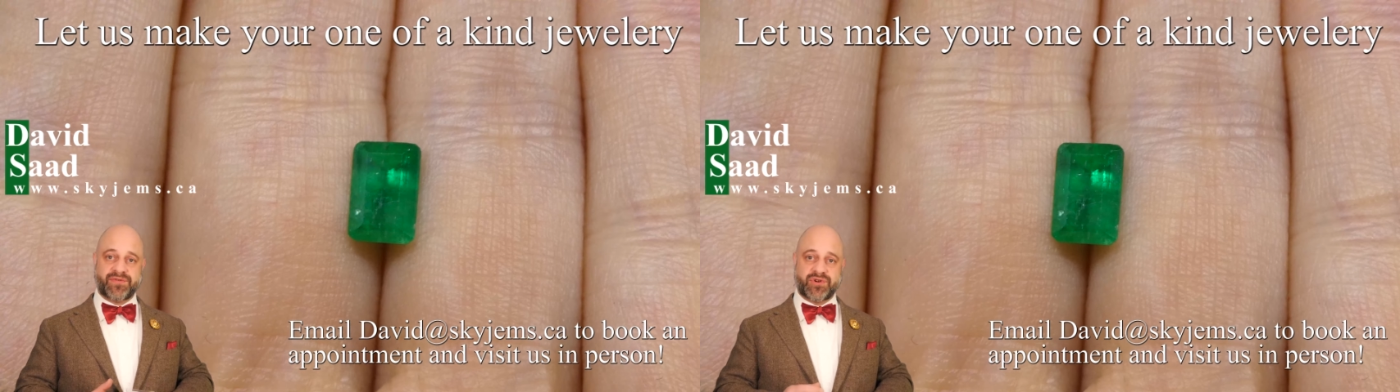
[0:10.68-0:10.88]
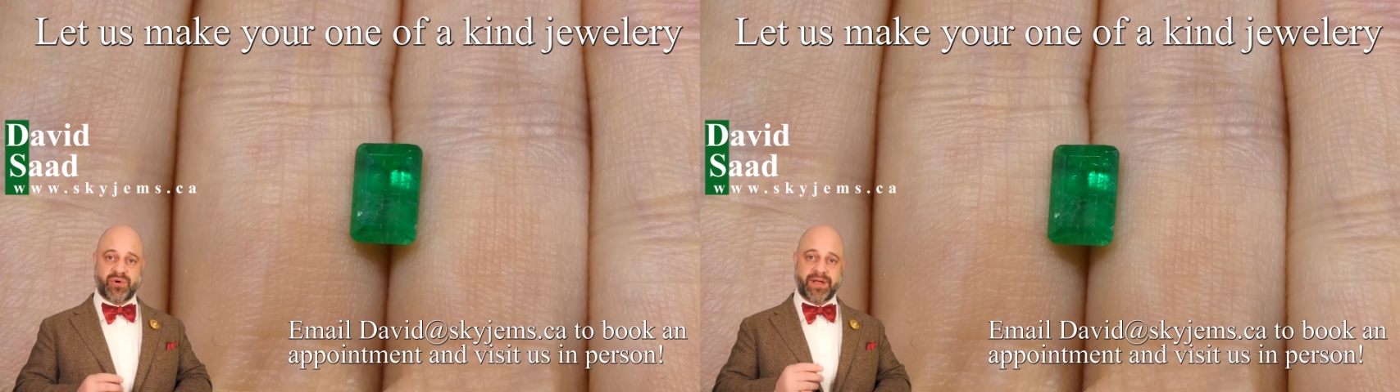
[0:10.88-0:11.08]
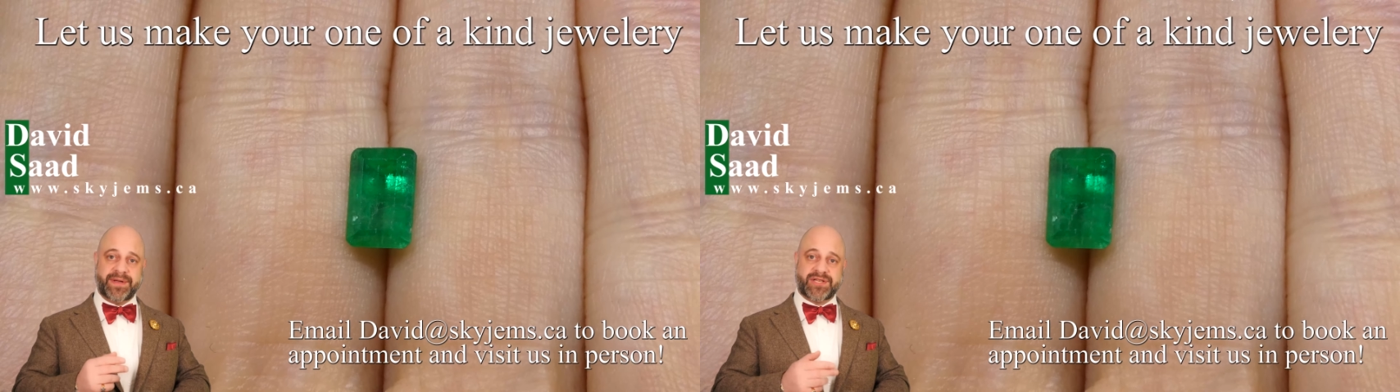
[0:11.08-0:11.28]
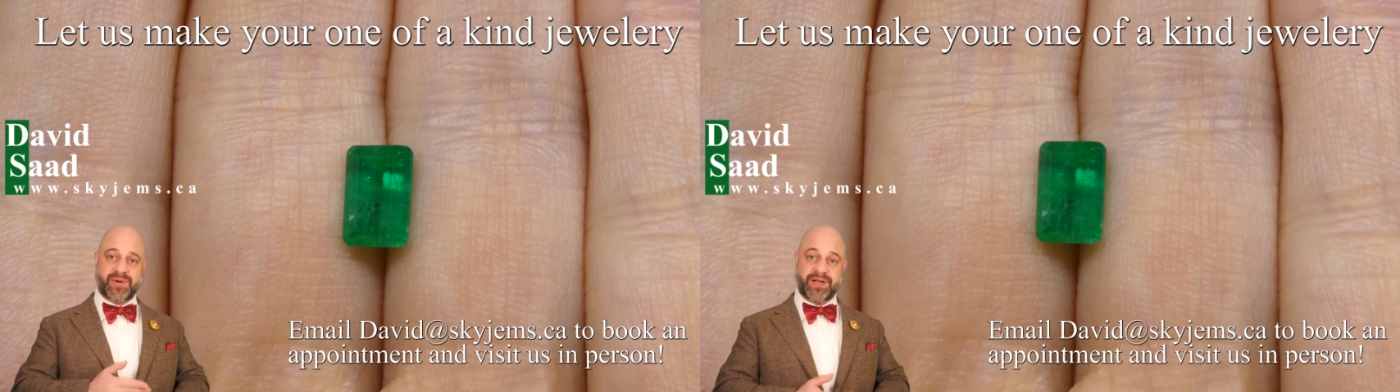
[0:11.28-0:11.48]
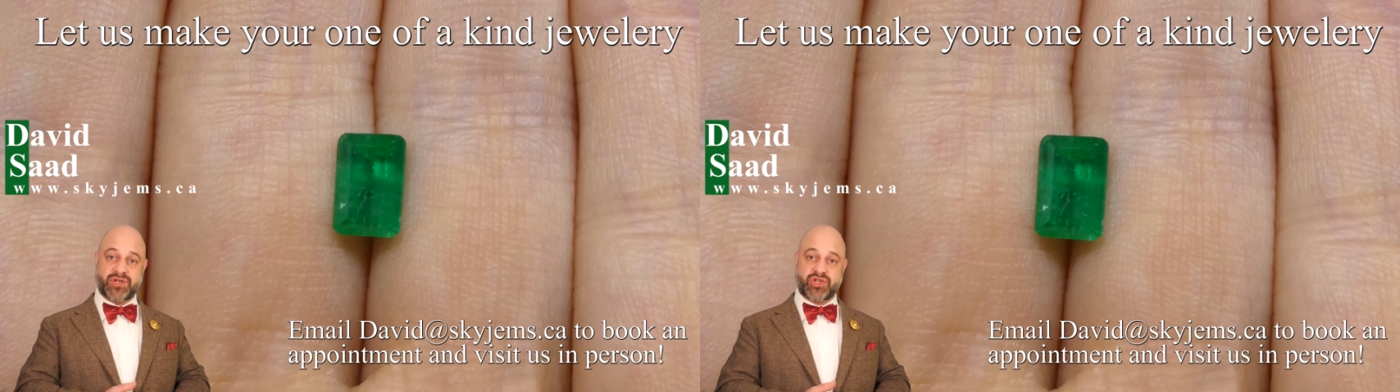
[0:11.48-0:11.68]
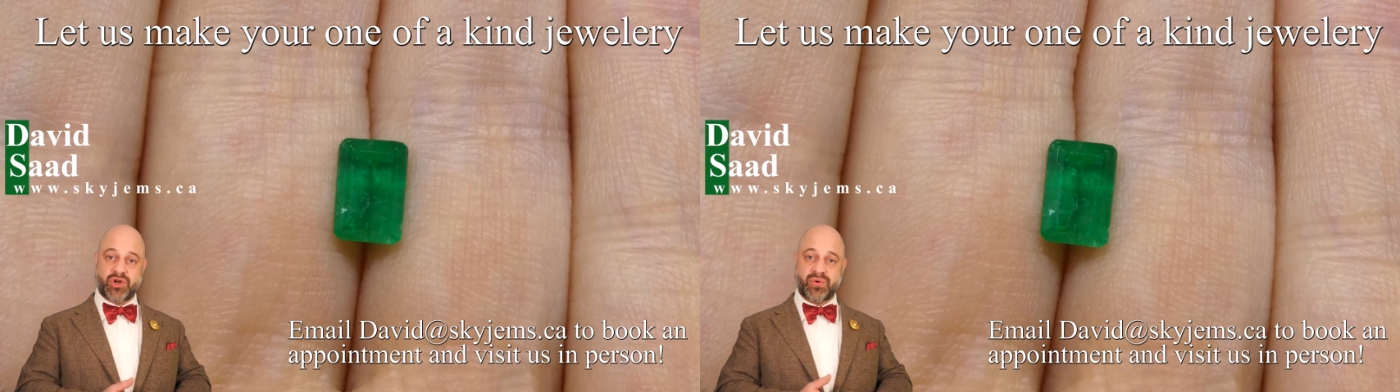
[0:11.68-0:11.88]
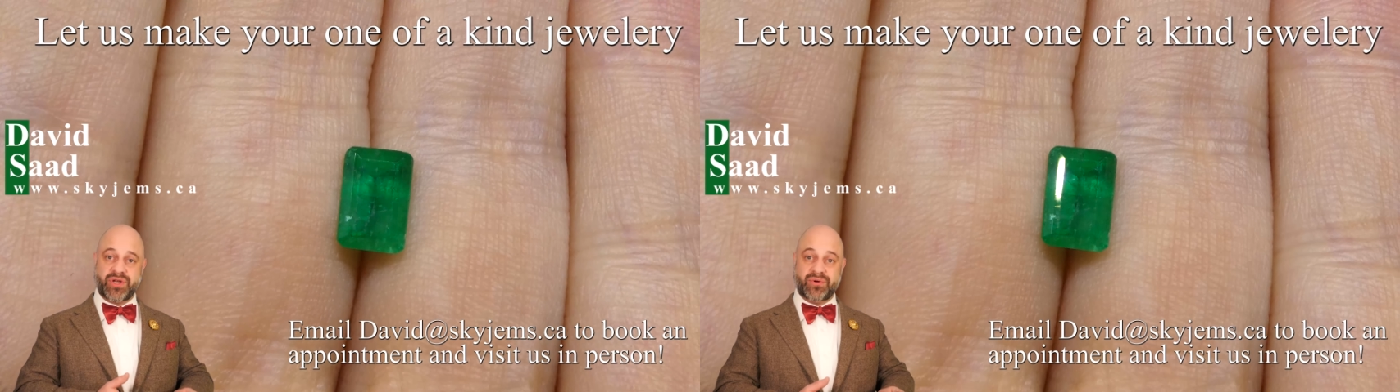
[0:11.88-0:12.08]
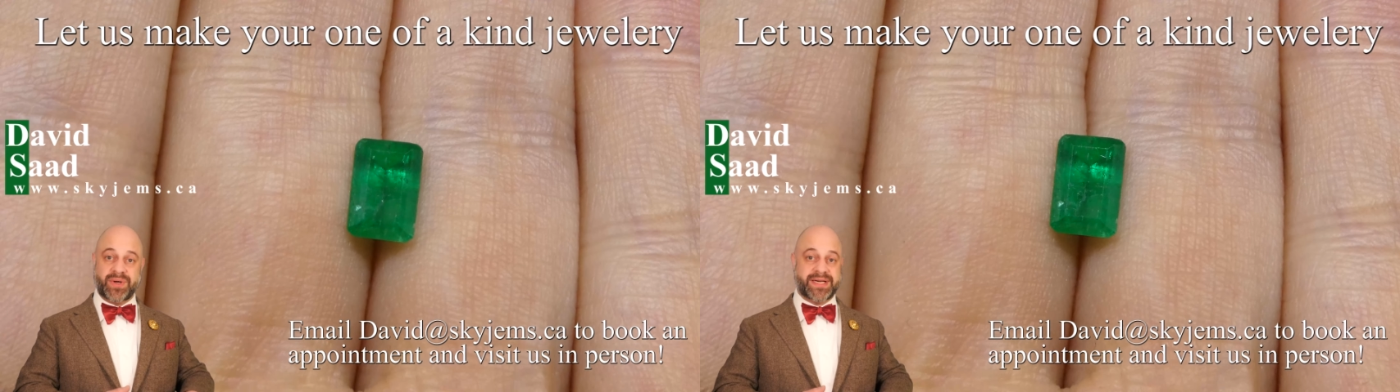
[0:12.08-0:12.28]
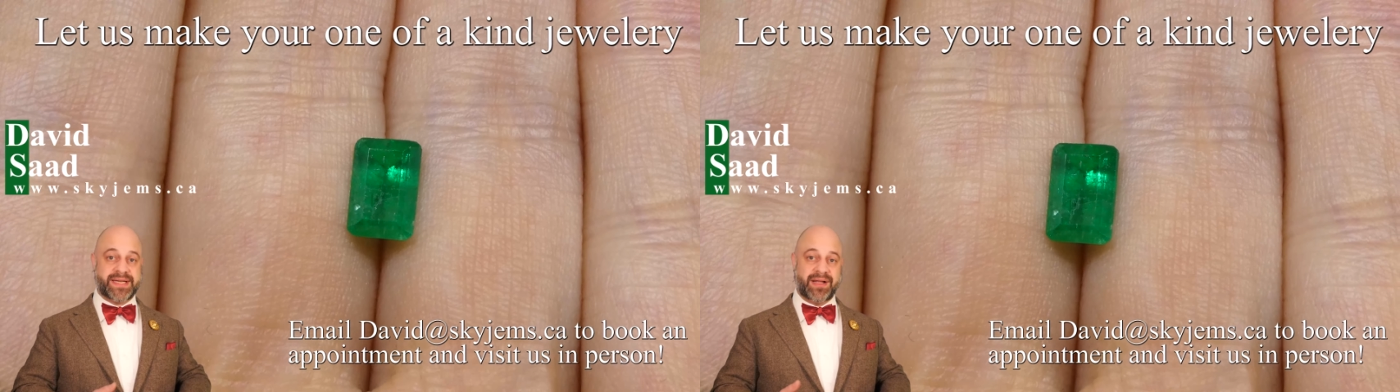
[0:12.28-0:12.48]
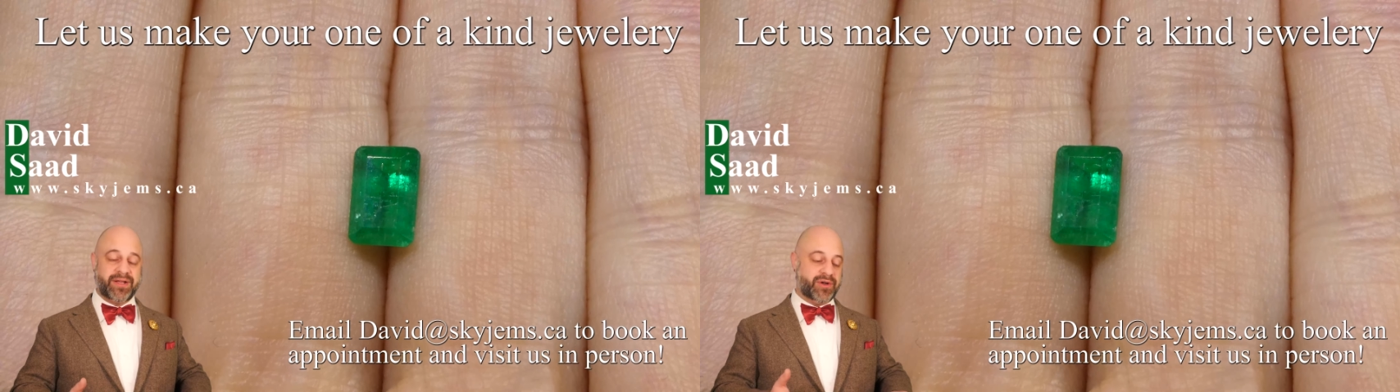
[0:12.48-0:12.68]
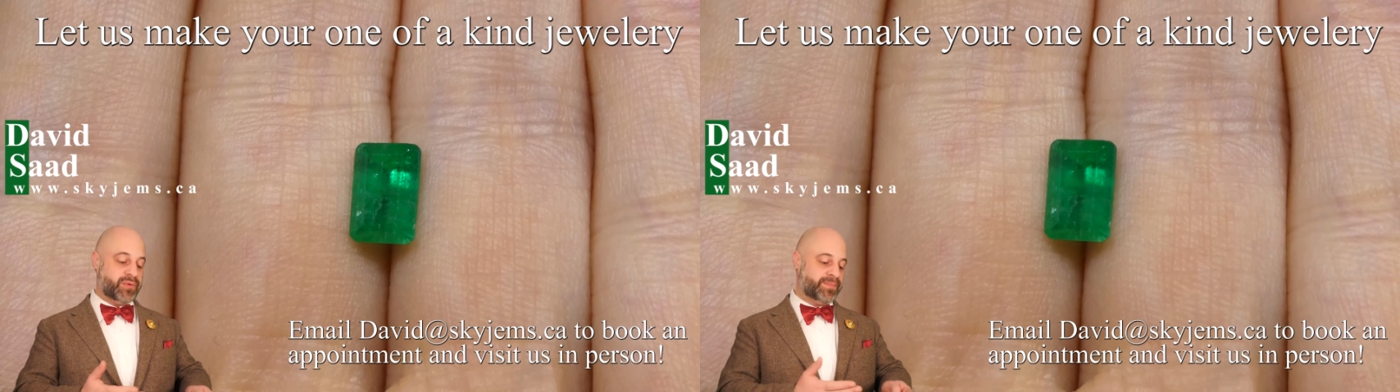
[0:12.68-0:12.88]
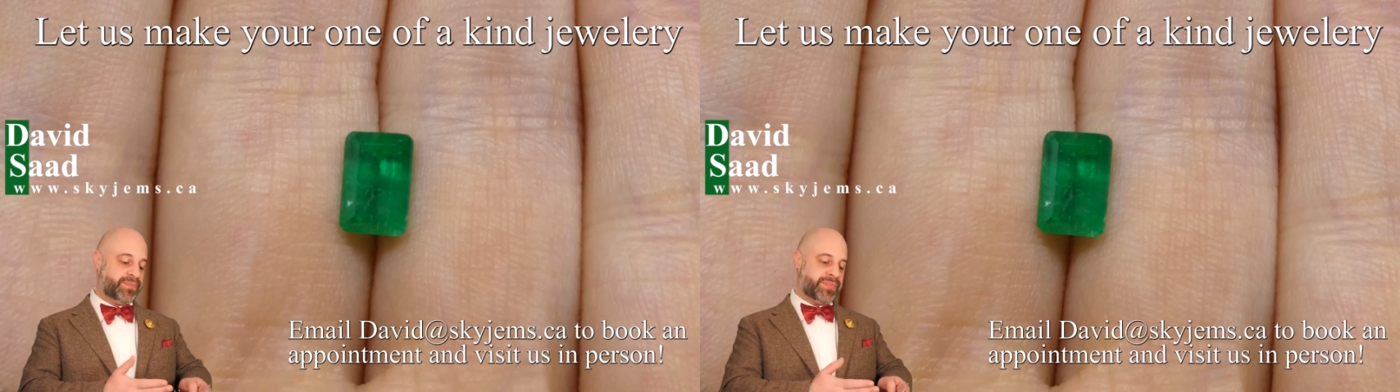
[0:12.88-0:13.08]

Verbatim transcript: for joining me so I can show you and tell you